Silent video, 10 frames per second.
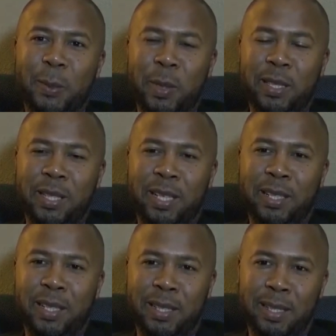
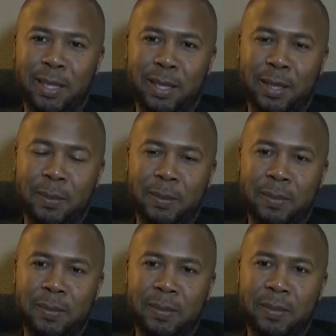MashaAllah.
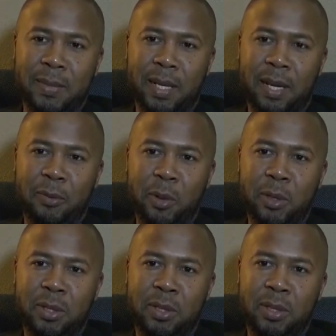I
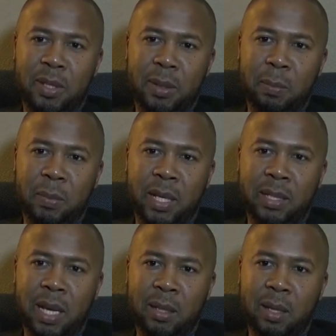first
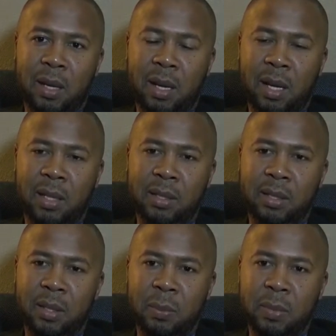met Dr. Khalid
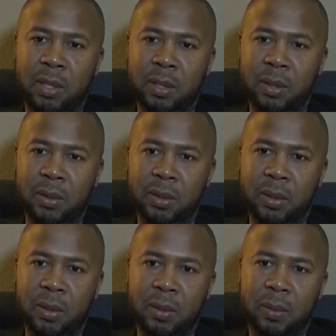some years
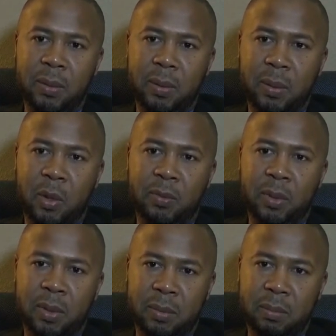ago,
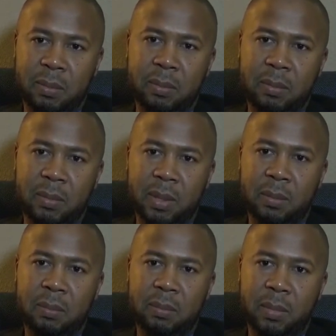over
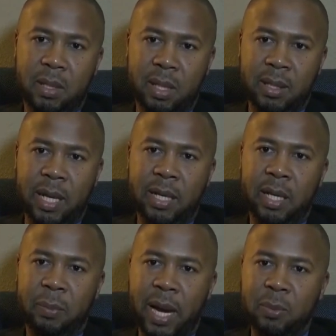a
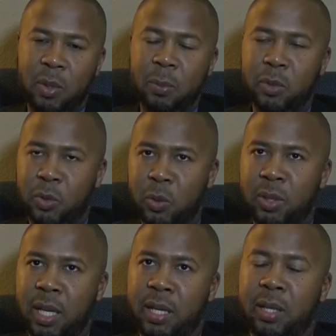decade, perhaps almost 2
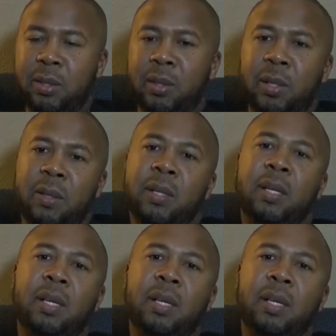decades ago,